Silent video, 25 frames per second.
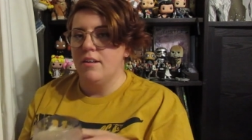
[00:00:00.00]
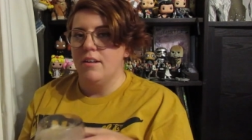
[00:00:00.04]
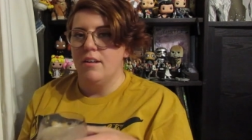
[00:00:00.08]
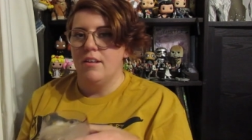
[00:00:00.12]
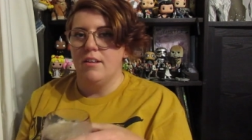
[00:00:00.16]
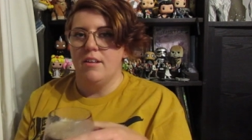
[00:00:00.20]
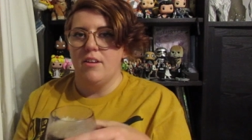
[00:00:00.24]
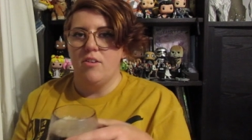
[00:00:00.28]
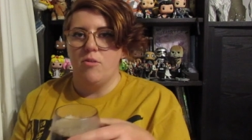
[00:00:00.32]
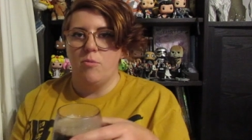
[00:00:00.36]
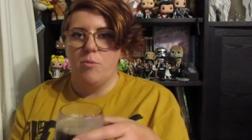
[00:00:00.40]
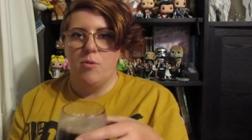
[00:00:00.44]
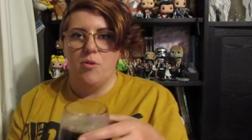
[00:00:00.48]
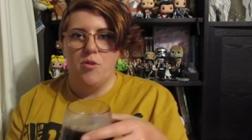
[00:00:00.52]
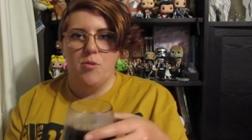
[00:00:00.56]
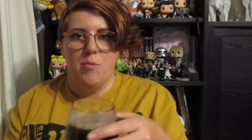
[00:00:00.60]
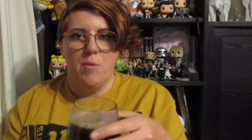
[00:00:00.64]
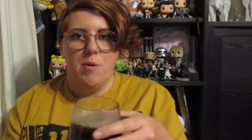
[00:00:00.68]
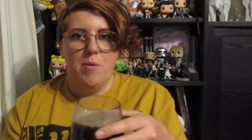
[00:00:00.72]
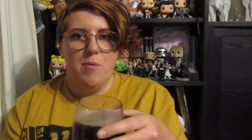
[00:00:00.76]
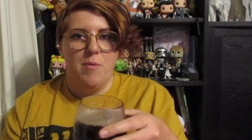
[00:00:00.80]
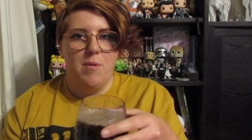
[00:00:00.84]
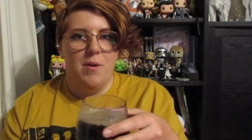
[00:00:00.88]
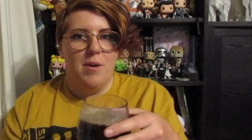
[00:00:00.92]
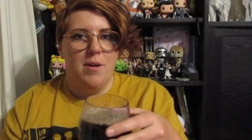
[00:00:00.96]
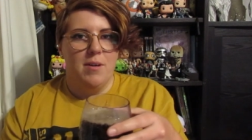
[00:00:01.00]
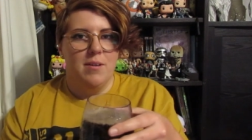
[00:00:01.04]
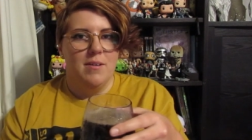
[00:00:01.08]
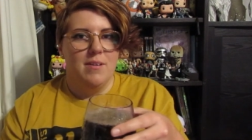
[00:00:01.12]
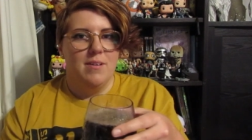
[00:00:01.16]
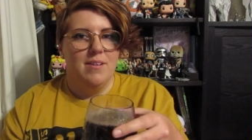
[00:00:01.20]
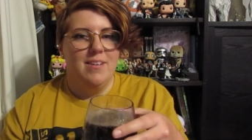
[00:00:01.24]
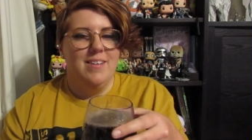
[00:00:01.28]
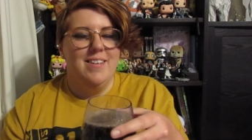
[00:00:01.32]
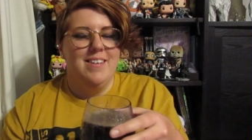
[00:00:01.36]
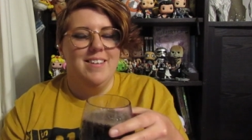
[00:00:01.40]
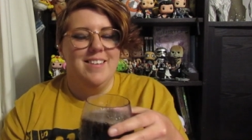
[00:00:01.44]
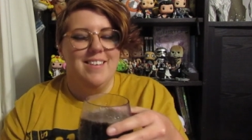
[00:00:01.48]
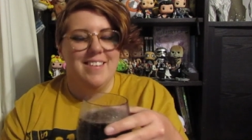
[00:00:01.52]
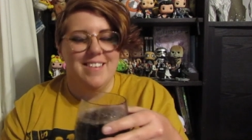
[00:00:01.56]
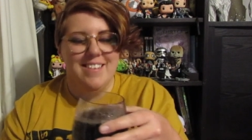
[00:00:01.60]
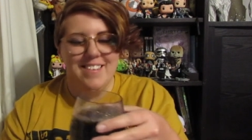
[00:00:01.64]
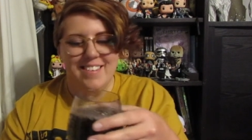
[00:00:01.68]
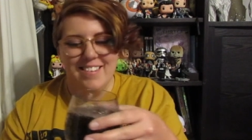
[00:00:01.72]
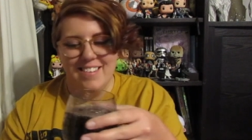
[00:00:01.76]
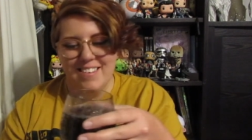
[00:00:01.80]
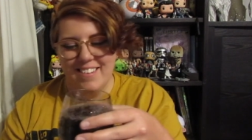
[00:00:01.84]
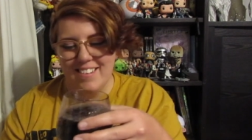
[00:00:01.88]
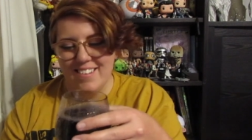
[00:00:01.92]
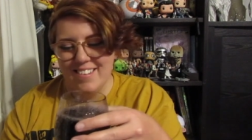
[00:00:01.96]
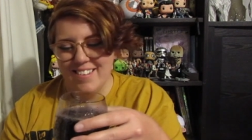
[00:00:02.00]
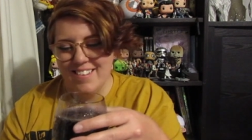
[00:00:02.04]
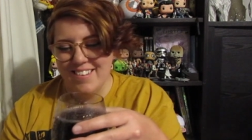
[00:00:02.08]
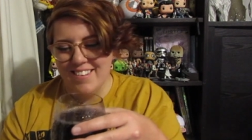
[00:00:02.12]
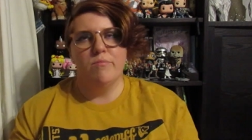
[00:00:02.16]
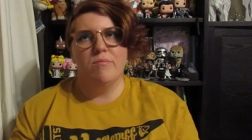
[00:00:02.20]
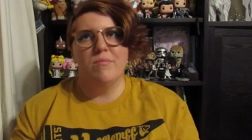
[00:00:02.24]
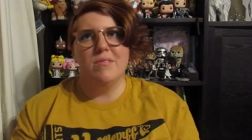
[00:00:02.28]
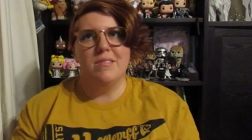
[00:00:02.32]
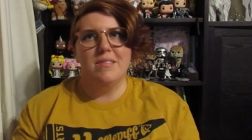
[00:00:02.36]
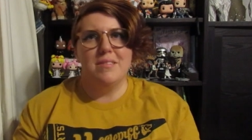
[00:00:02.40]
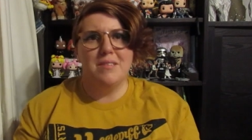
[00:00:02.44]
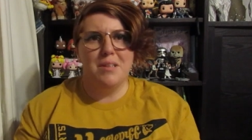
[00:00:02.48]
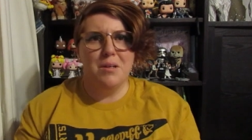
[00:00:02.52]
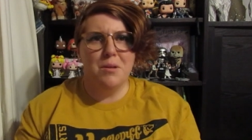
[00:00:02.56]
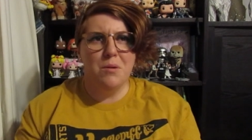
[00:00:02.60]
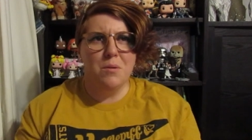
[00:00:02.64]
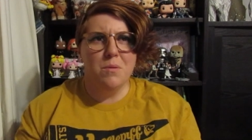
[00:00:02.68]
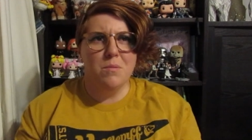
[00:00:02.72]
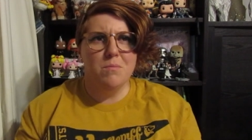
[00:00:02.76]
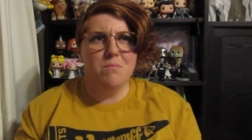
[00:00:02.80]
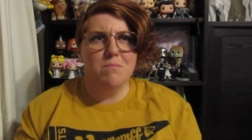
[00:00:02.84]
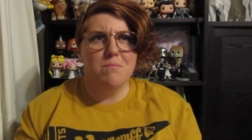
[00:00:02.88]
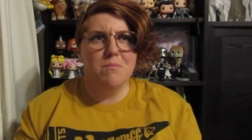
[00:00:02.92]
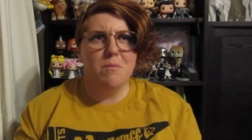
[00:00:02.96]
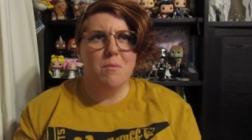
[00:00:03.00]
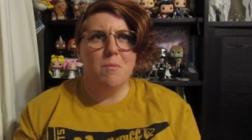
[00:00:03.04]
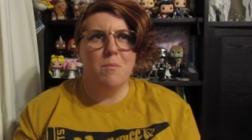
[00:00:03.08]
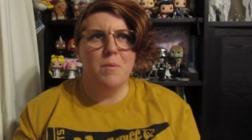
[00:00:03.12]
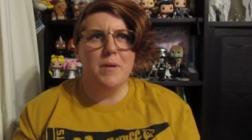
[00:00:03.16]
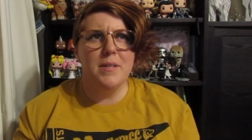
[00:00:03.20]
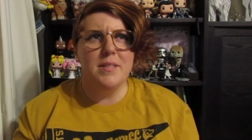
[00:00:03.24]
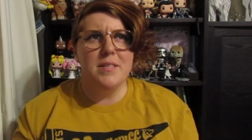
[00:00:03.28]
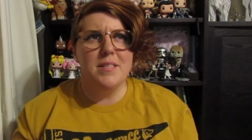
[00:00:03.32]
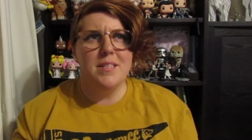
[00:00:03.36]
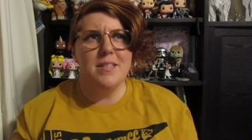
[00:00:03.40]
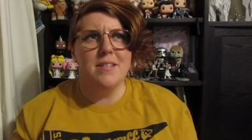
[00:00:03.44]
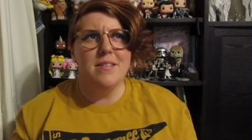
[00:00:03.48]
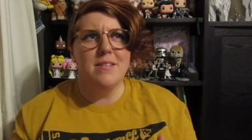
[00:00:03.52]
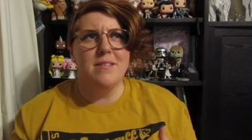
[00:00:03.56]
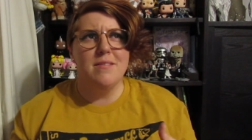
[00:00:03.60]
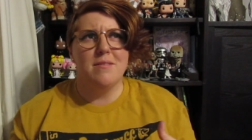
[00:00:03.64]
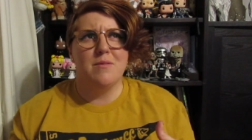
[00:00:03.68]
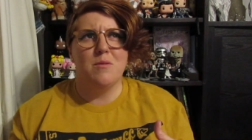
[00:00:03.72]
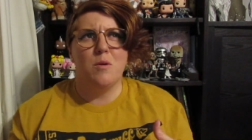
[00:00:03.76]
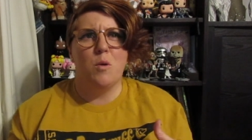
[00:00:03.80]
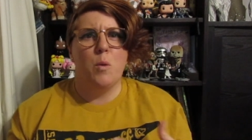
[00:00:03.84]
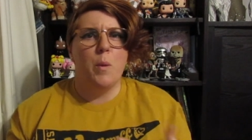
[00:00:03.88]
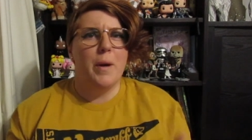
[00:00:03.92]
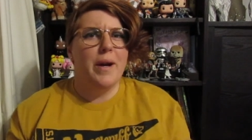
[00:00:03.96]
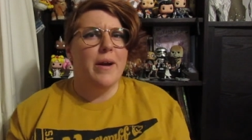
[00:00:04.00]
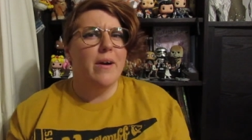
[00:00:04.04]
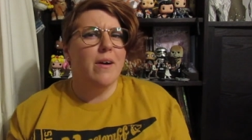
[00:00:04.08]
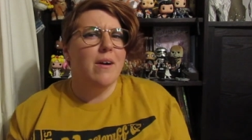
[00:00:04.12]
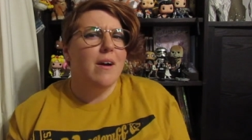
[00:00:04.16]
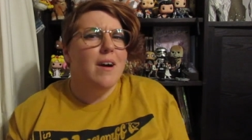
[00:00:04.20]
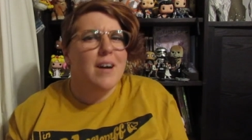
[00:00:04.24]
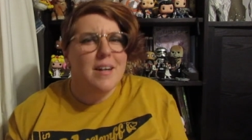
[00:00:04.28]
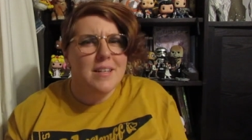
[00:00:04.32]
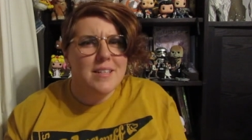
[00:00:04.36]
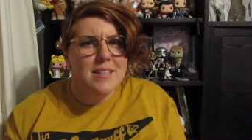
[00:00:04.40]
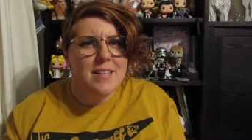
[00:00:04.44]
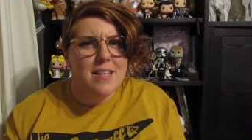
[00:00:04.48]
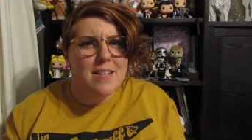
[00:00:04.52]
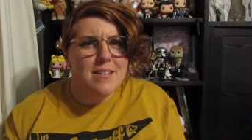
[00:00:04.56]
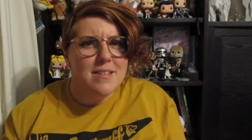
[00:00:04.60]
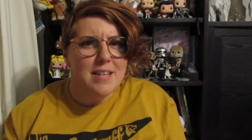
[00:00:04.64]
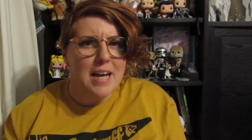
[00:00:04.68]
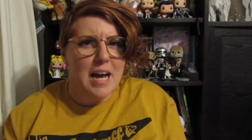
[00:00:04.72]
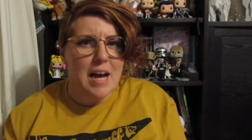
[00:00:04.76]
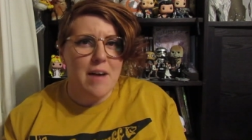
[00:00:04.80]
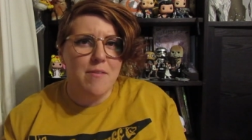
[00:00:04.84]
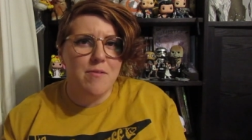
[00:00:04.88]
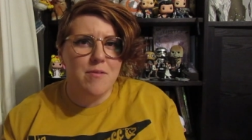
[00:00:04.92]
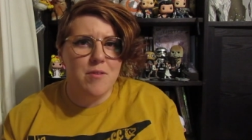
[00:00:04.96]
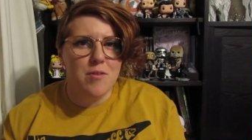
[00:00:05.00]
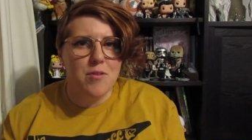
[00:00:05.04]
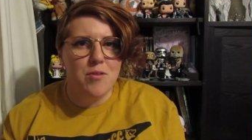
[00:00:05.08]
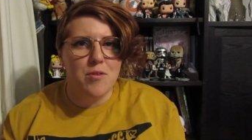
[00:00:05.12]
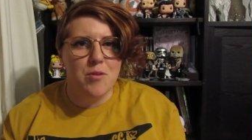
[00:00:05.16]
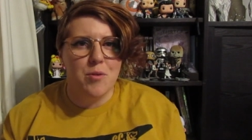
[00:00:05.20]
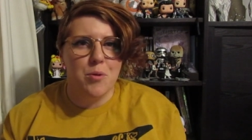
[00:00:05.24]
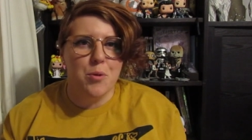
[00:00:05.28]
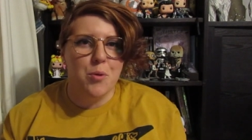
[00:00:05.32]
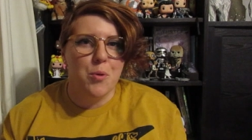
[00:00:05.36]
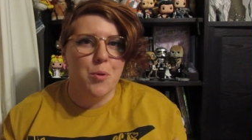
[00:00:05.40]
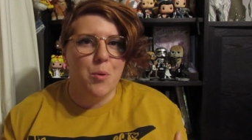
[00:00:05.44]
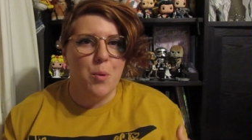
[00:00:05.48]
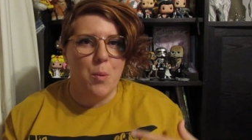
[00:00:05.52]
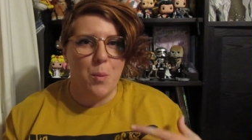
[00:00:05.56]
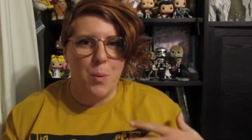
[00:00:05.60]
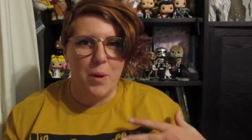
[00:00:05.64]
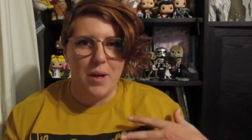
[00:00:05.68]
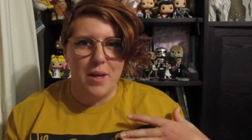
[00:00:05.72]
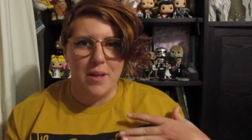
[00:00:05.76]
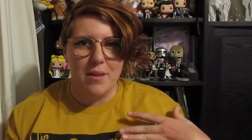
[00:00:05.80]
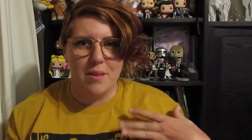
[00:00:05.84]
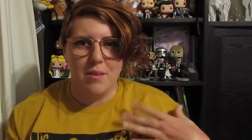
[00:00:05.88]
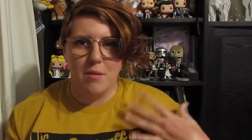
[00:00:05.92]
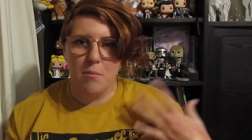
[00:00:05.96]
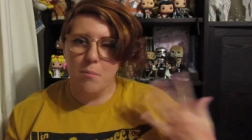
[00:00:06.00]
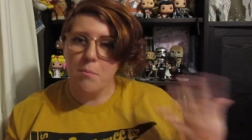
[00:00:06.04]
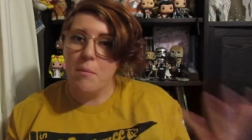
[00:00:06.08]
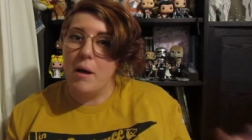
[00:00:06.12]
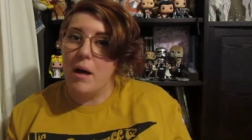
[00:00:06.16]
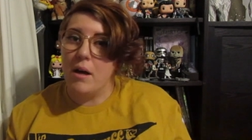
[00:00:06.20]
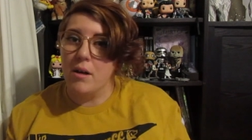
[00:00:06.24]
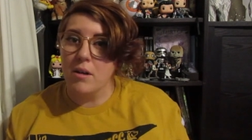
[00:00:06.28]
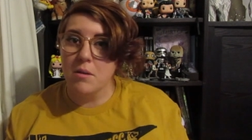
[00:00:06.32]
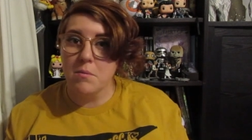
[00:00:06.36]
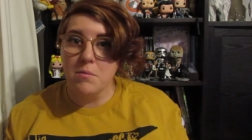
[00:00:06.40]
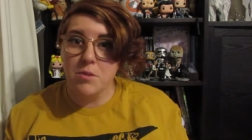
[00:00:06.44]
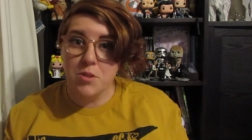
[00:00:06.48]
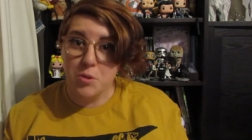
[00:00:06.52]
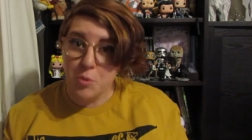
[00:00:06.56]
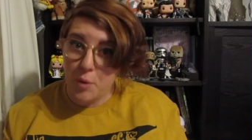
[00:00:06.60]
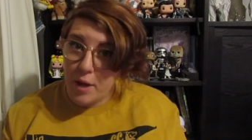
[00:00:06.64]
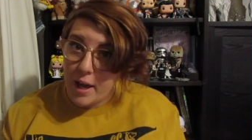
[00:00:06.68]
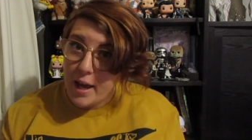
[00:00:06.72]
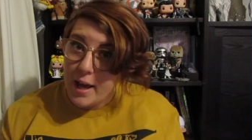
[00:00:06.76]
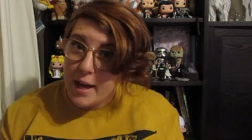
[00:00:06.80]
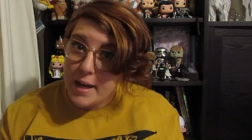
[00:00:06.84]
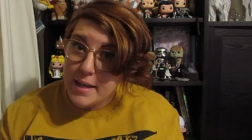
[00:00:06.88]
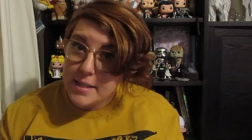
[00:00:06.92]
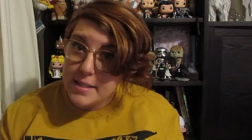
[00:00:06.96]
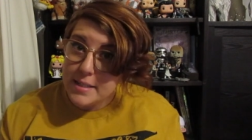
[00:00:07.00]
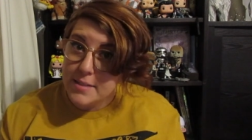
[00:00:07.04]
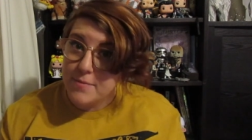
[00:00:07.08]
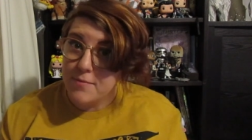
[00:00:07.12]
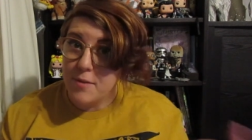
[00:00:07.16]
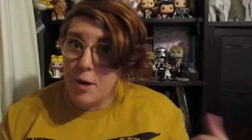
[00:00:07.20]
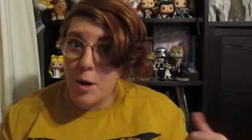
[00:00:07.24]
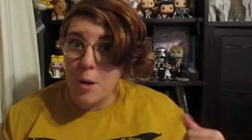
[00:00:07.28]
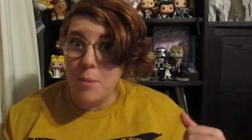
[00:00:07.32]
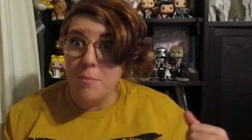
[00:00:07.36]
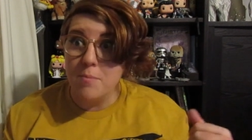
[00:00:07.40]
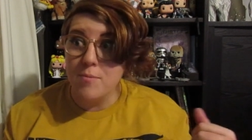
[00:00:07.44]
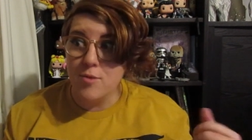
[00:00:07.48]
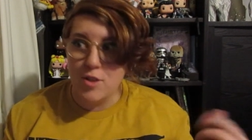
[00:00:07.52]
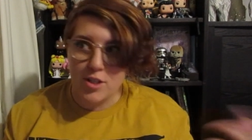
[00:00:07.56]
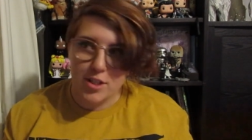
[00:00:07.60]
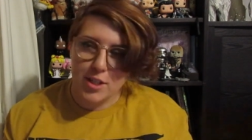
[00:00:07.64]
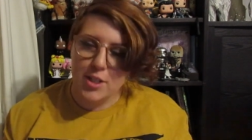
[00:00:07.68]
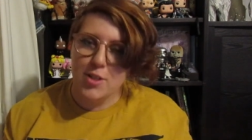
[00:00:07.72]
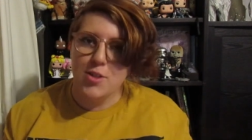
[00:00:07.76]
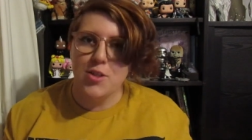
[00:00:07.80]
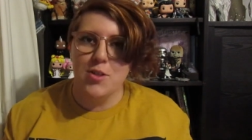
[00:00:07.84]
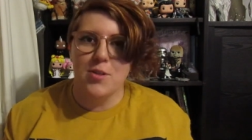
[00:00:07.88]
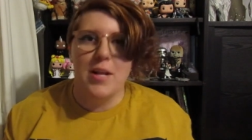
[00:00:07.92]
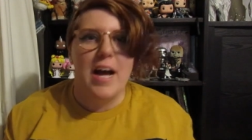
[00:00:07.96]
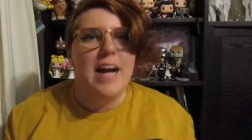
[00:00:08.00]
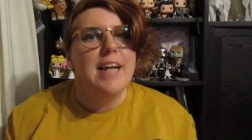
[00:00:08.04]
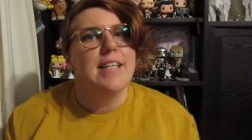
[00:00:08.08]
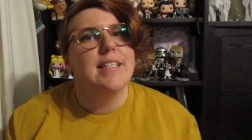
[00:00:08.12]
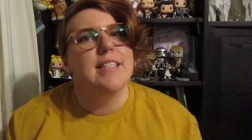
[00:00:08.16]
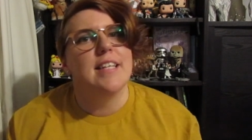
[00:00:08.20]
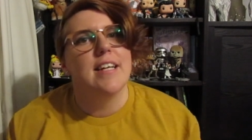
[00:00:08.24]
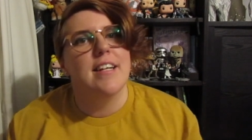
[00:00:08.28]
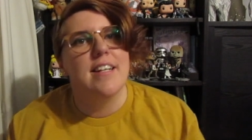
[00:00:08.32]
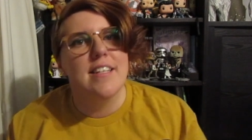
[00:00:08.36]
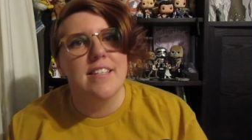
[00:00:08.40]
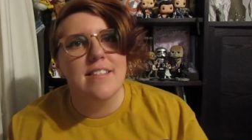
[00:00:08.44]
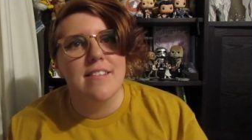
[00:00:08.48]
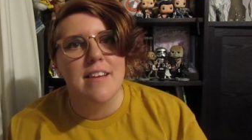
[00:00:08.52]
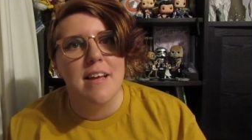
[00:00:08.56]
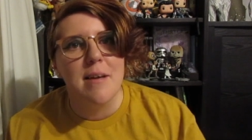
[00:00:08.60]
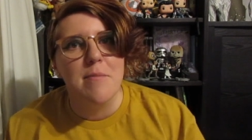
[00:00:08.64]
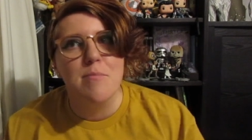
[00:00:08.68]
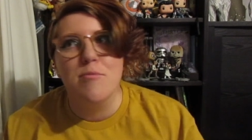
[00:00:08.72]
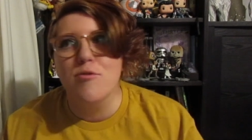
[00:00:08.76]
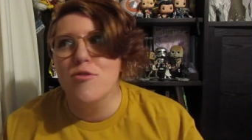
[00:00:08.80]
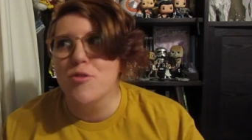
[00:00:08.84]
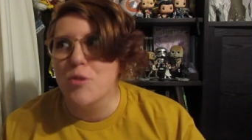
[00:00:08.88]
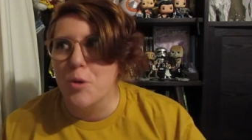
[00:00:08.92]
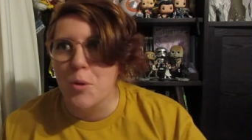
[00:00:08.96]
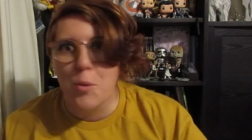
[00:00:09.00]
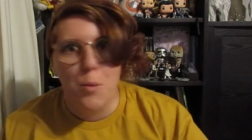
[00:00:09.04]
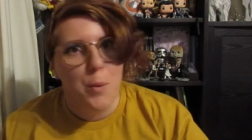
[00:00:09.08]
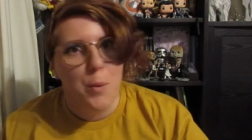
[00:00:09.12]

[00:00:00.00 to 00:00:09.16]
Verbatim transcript: And that's where you'd be wrong. So, what does queer content have to do with Malcolm Ducasse from Jessica Jones? I said his name so